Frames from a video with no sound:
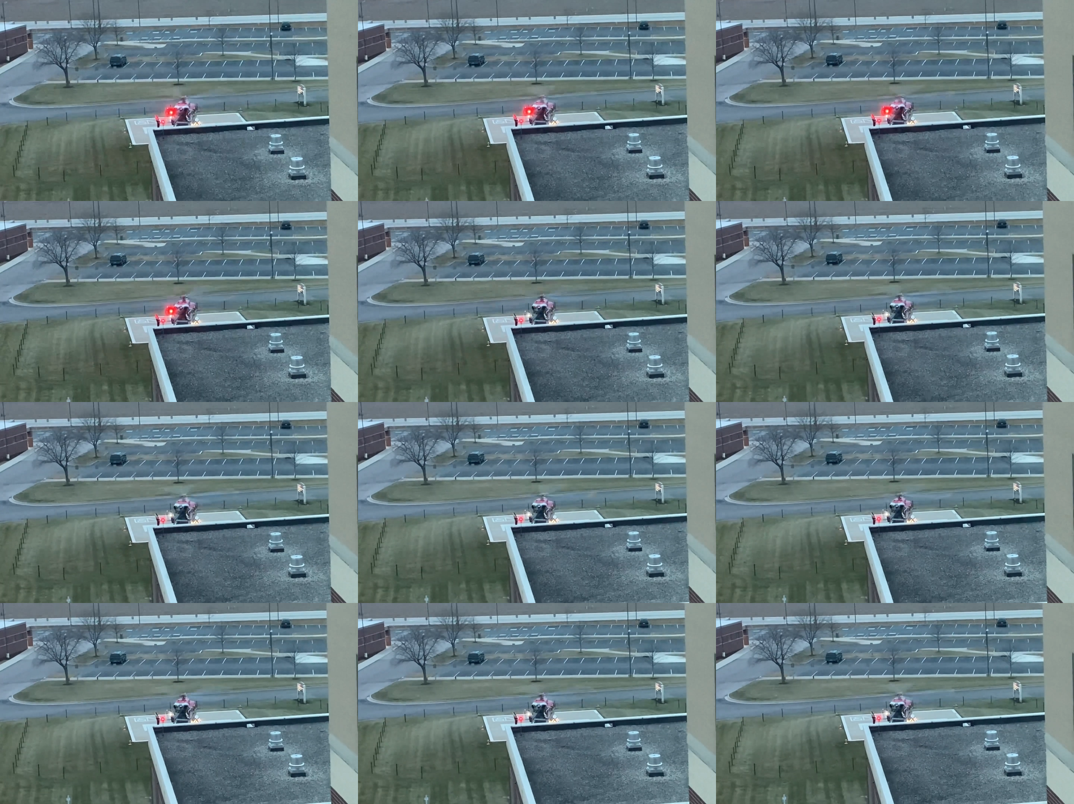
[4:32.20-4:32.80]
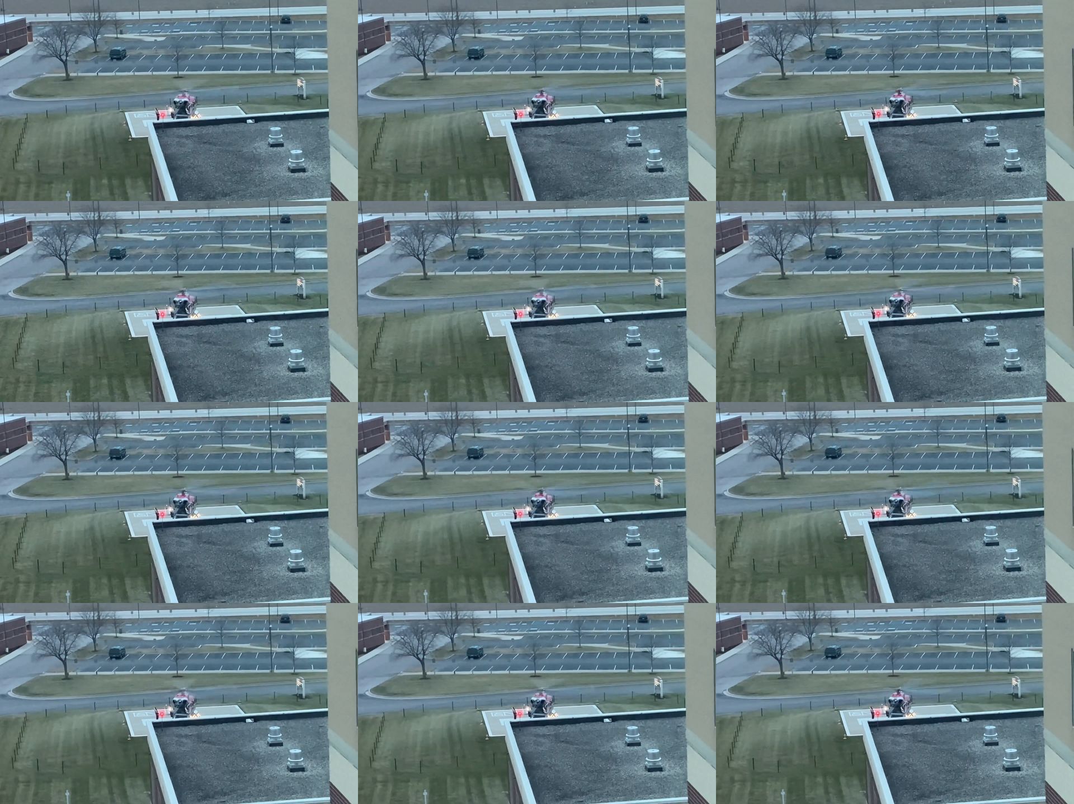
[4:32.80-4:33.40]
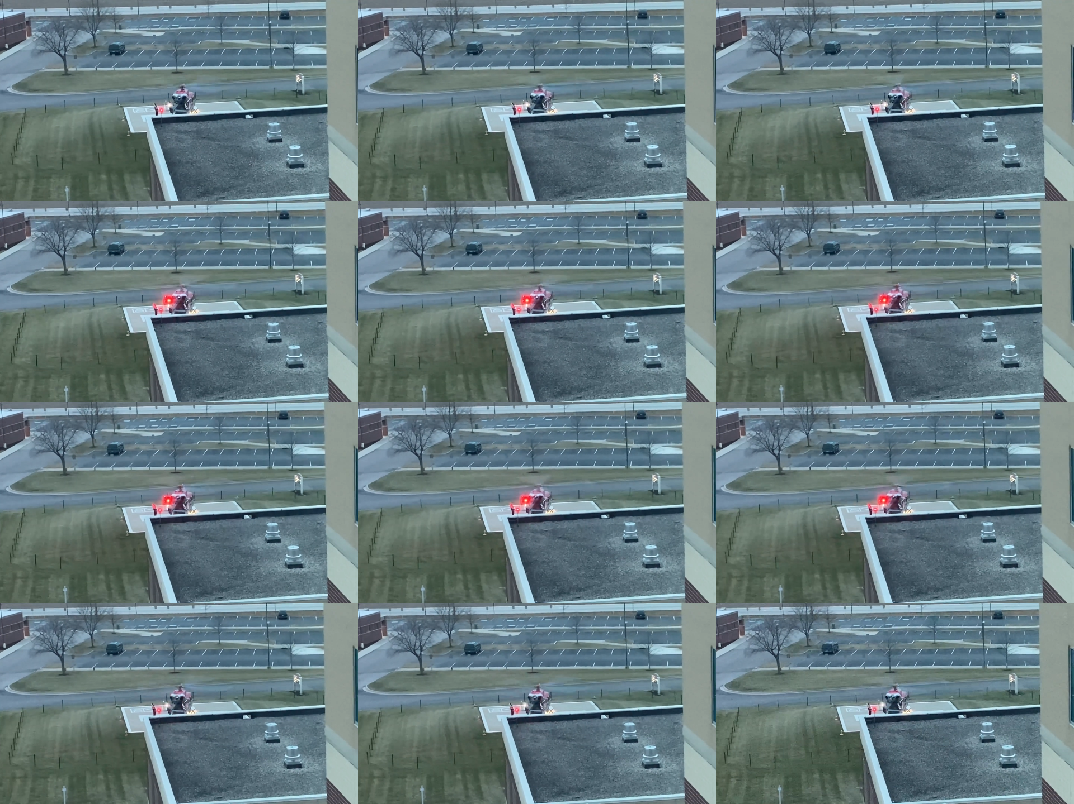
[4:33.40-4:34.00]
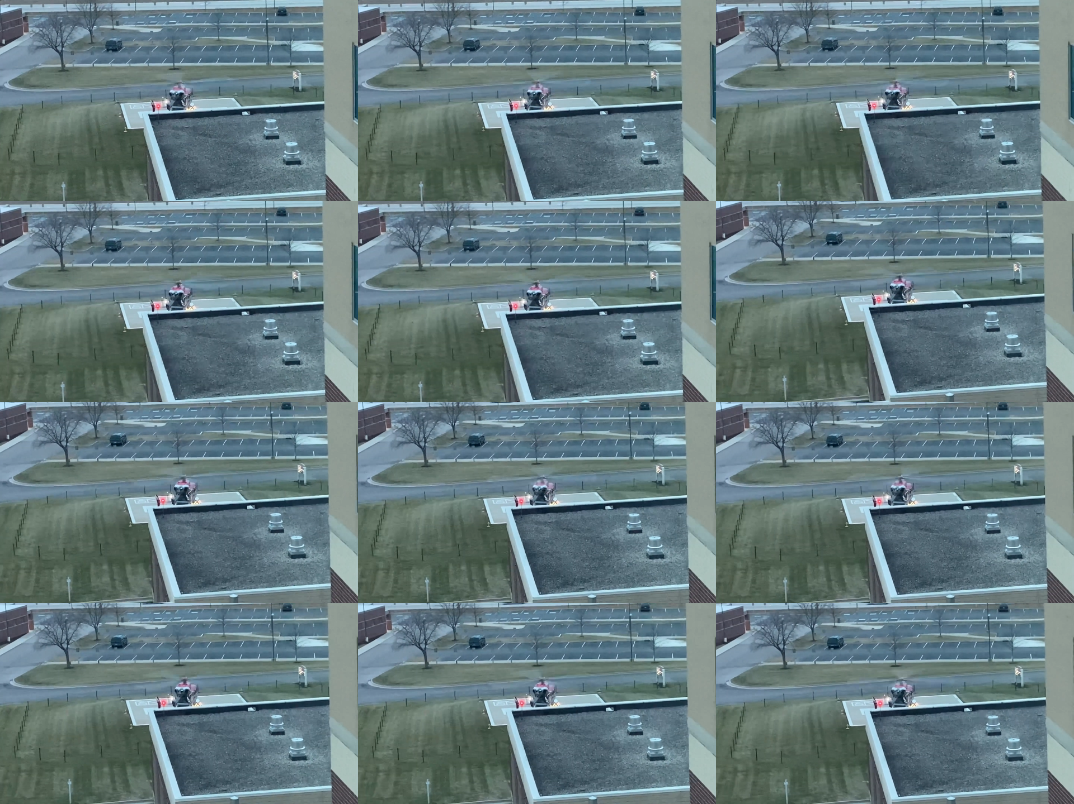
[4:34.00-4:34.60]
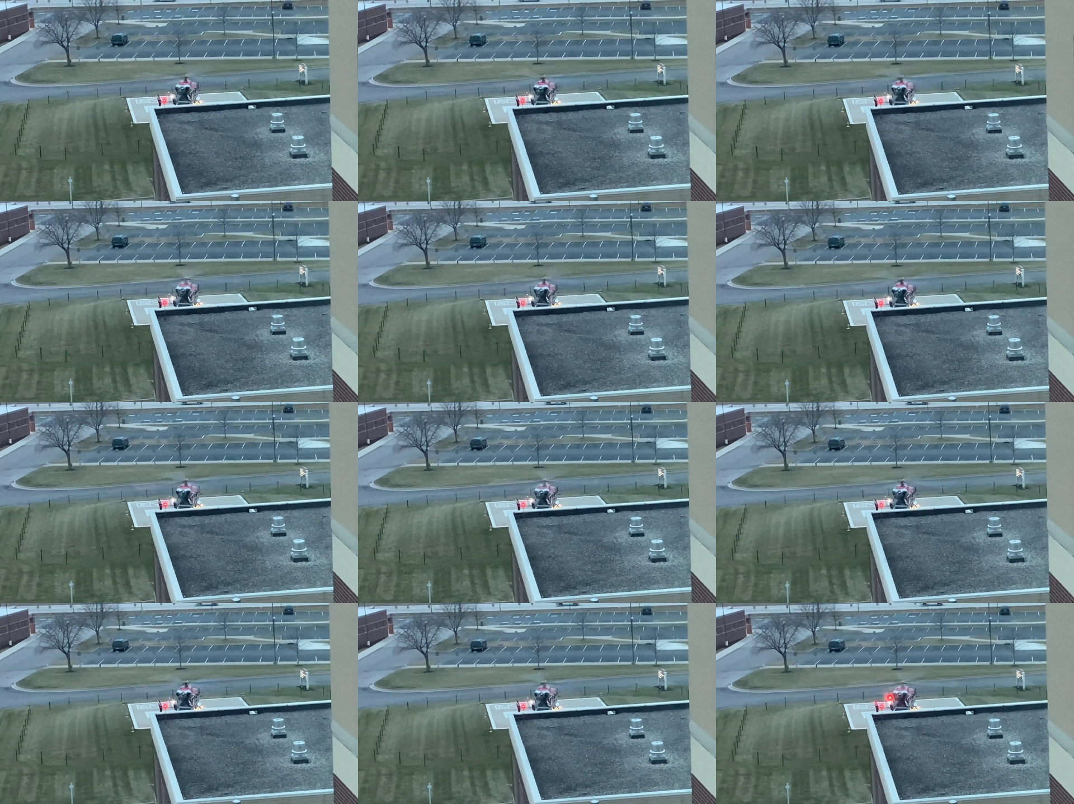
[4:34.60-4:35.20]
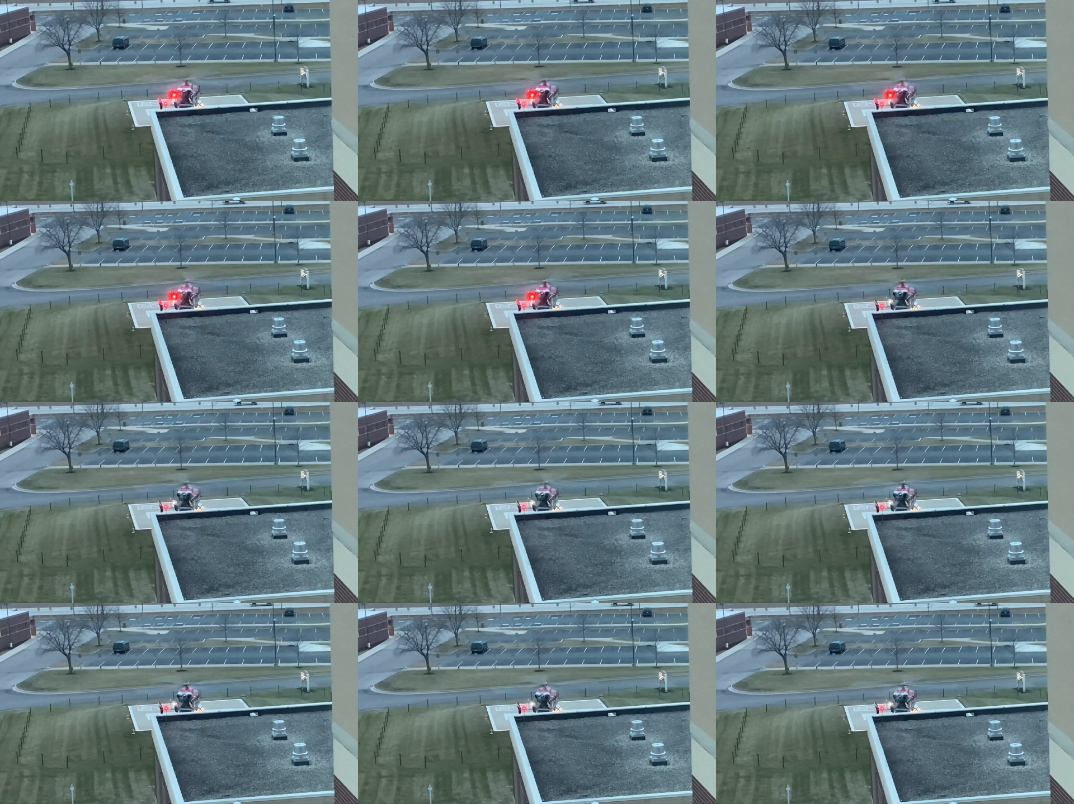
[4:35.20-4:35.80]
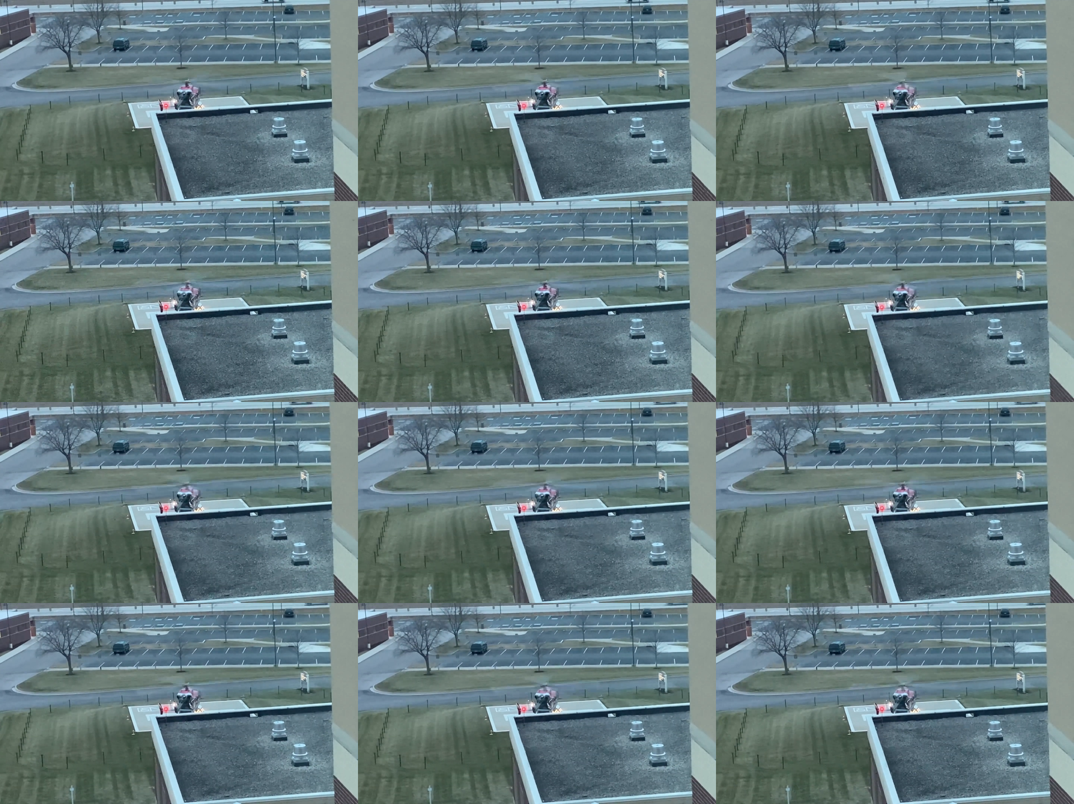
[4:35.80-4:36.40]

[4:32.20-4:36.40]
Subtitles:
No face is visible, so there are no lips to read.